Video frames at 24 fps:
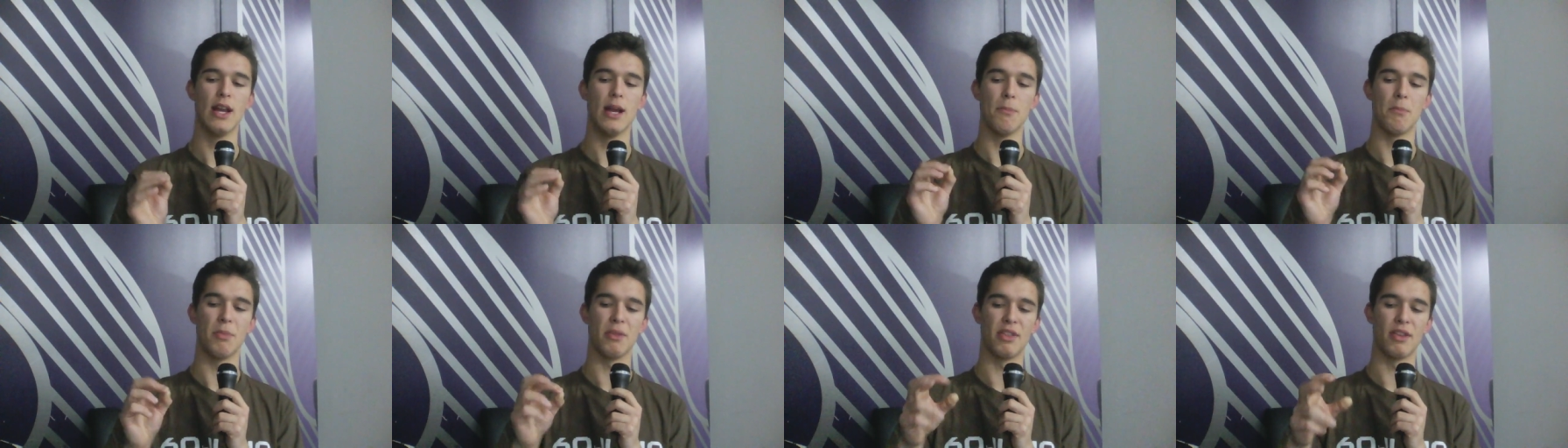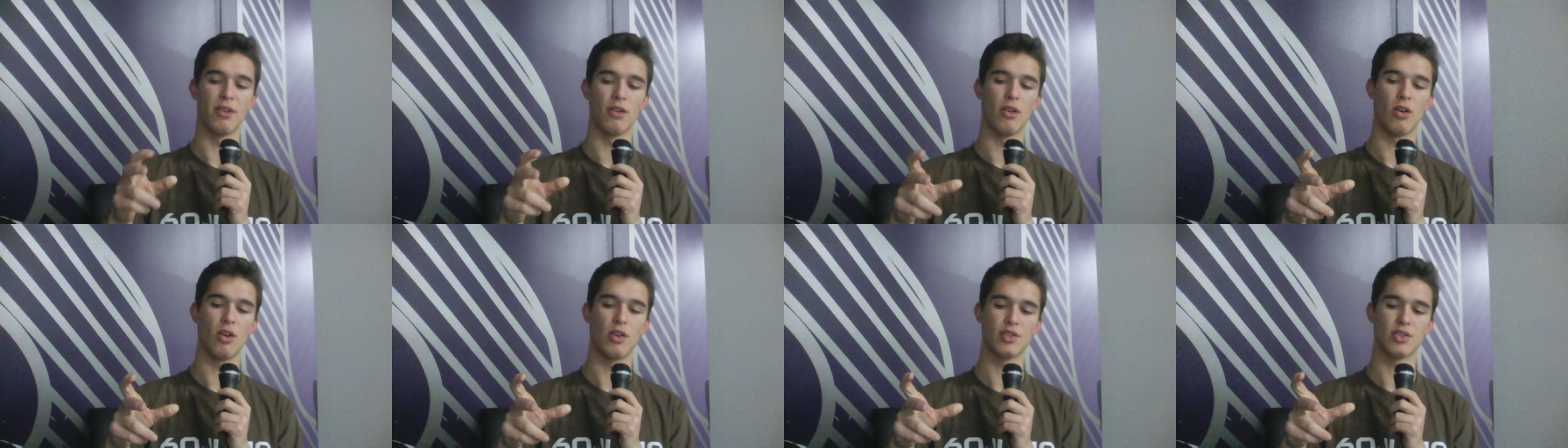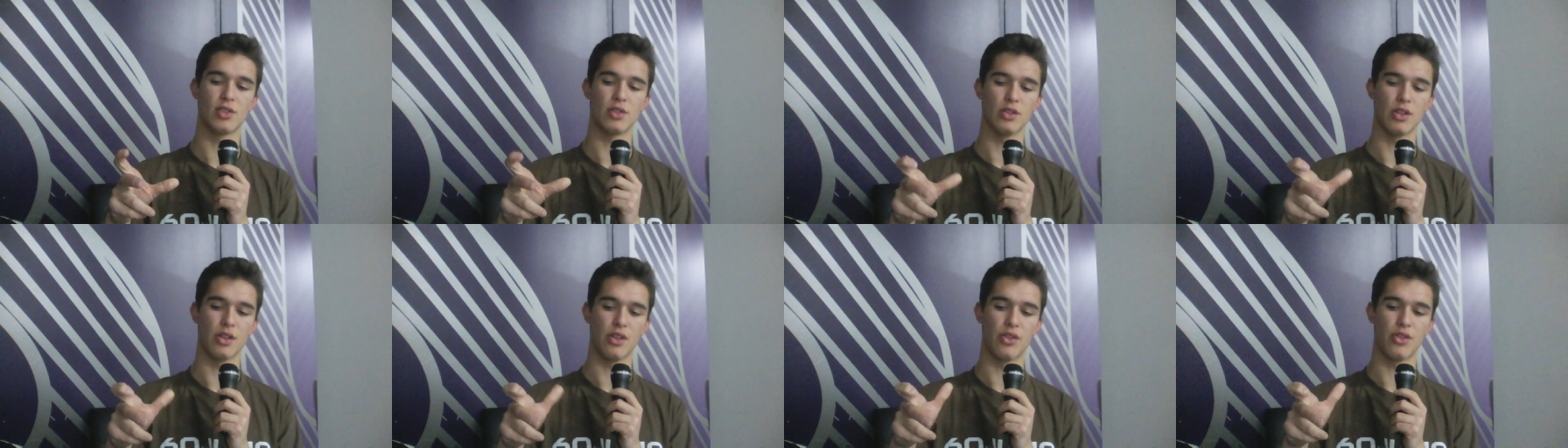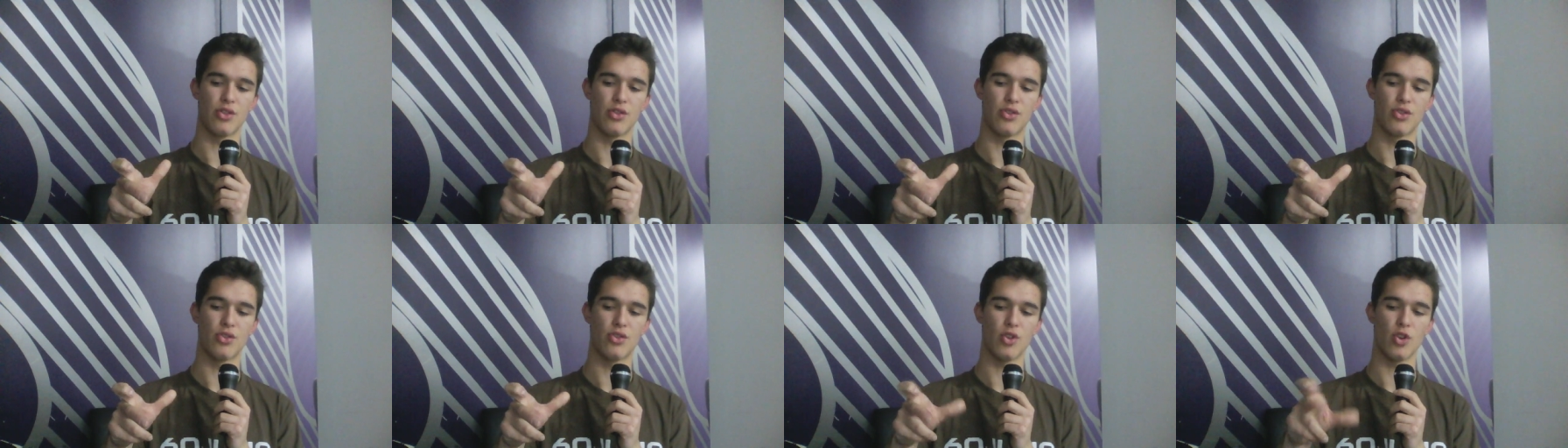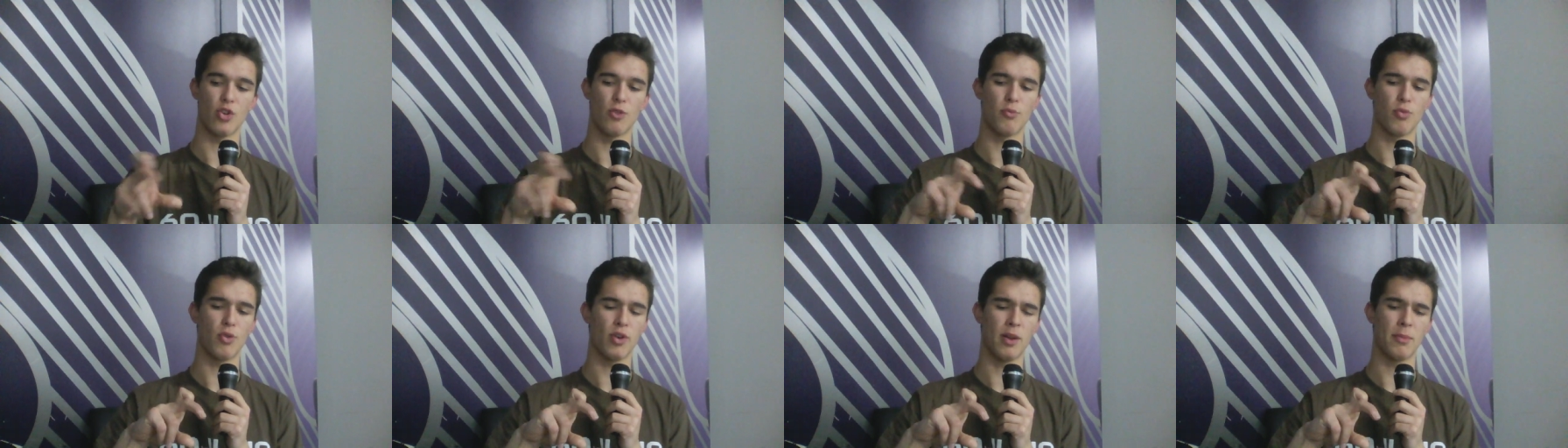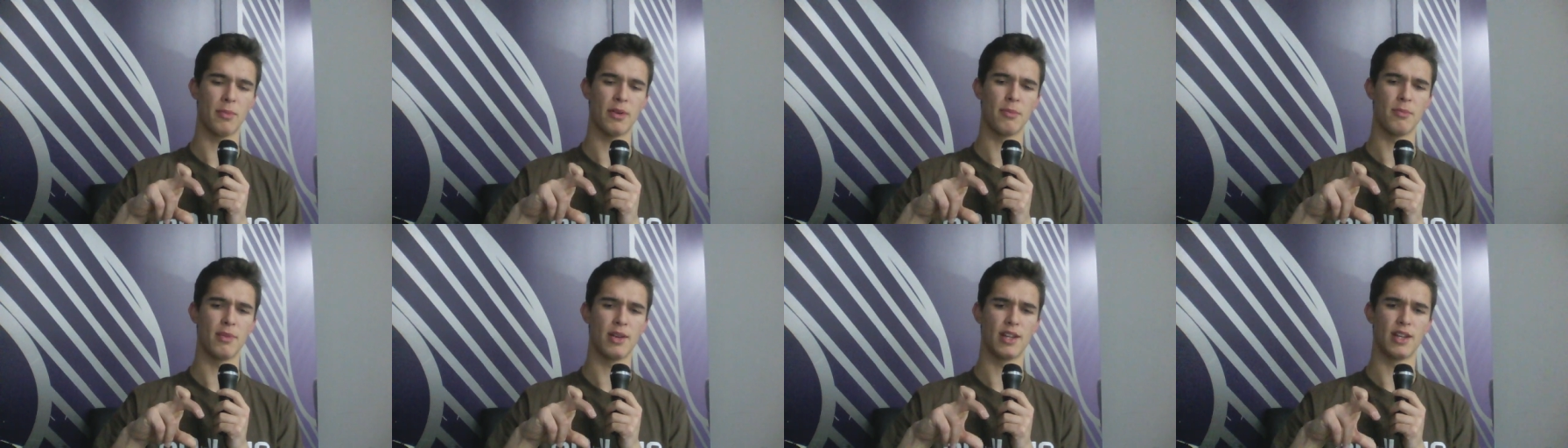But the also the third point I'm
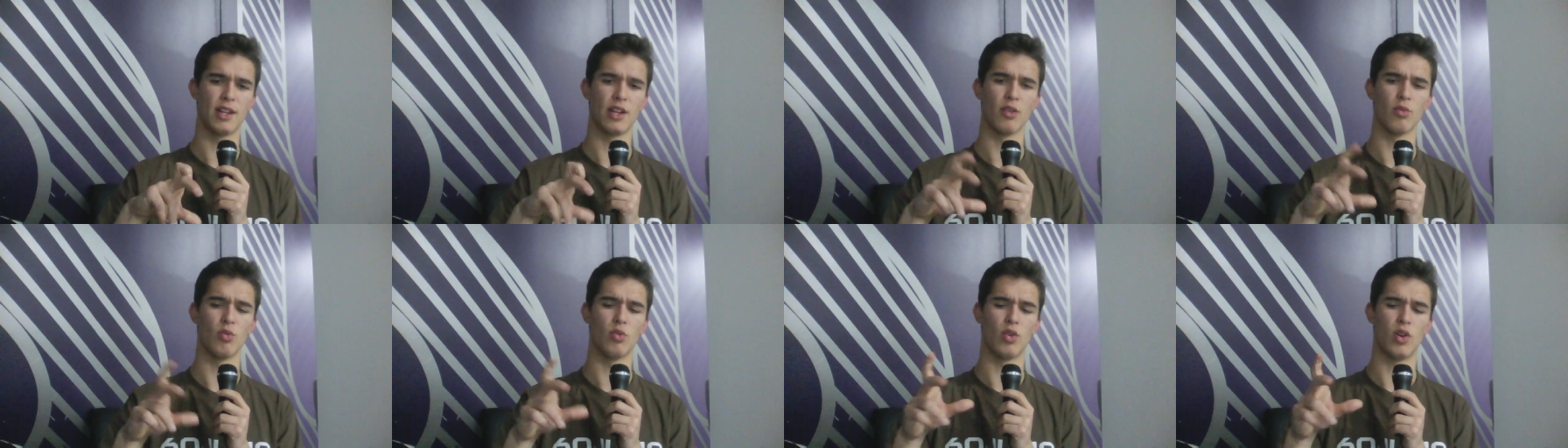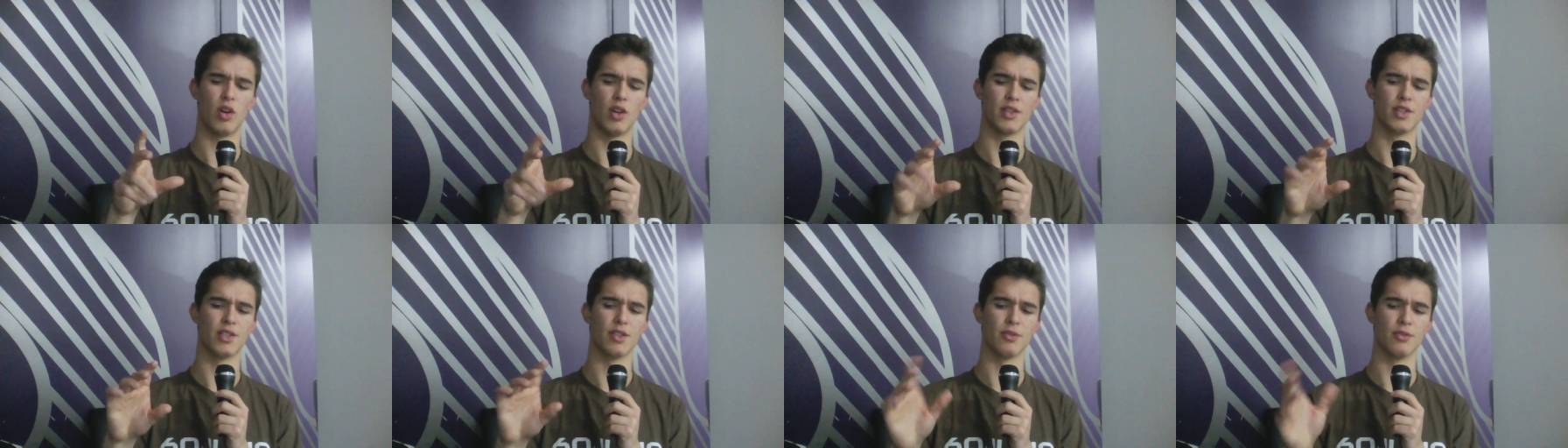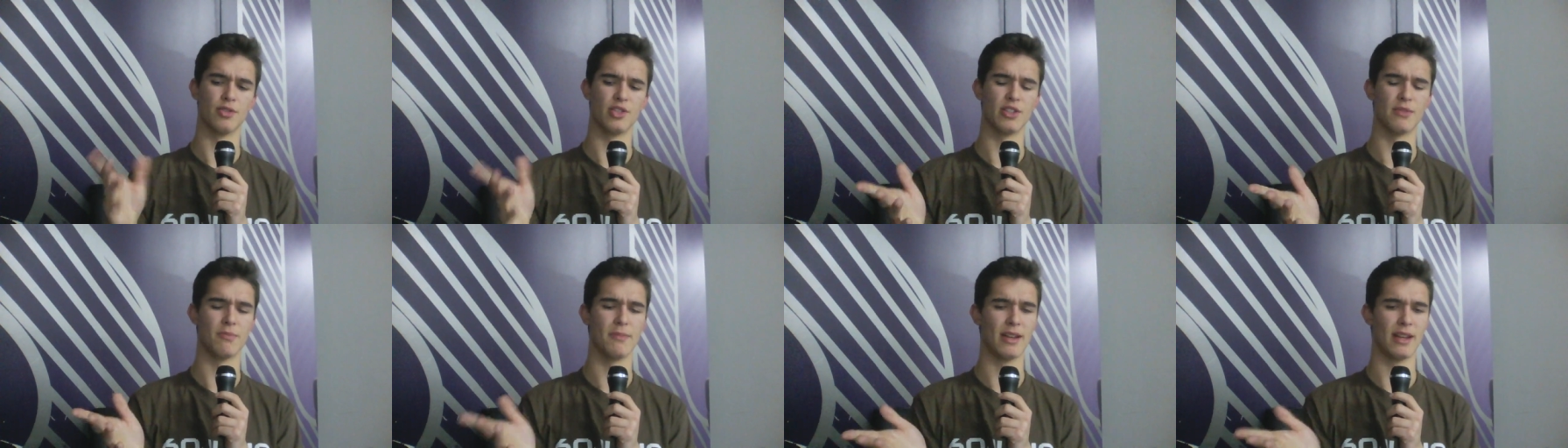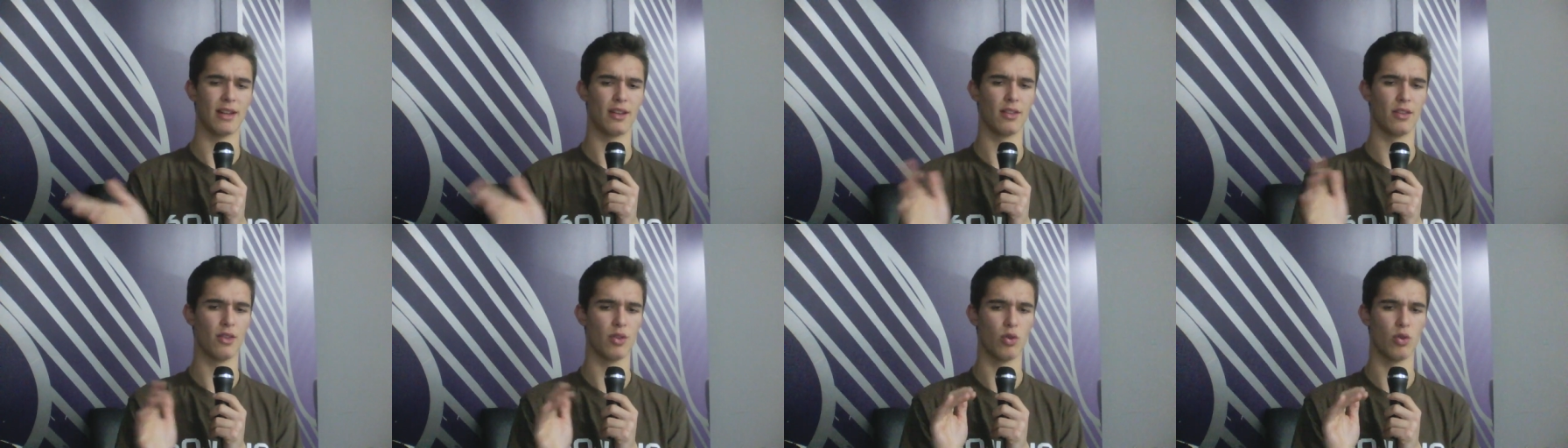going to make here will also just make